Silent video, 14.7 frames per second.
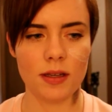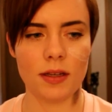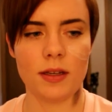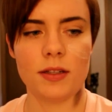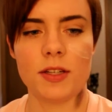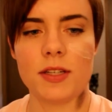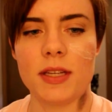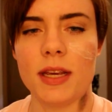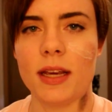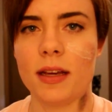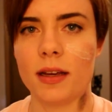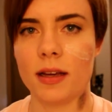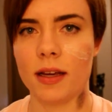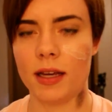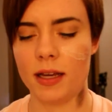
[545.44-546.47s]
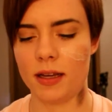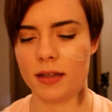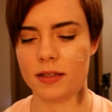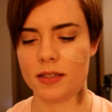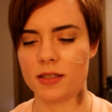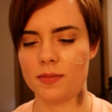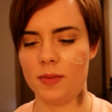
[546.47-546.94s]
and just take a
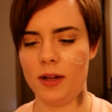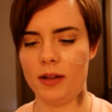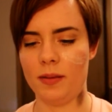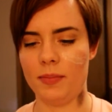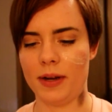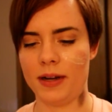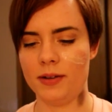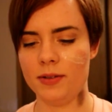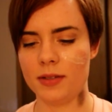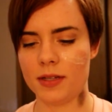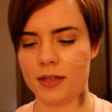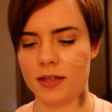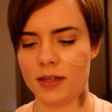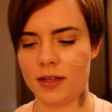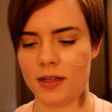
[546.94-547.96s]
small amount